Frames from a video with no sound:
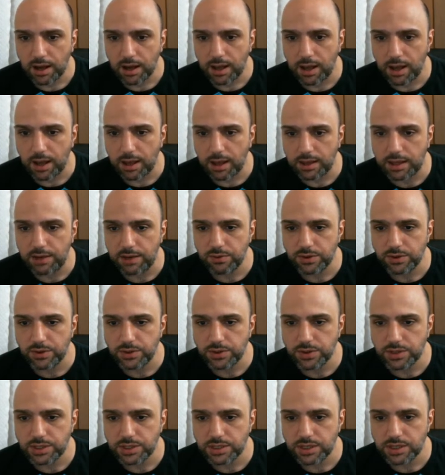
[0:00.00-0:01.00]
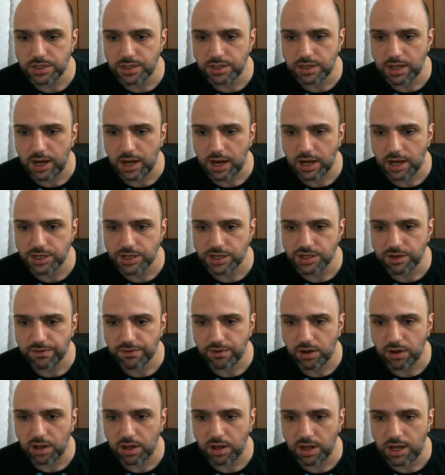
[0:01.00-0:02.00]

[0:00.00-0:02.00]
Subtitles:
He reduces the dodge of all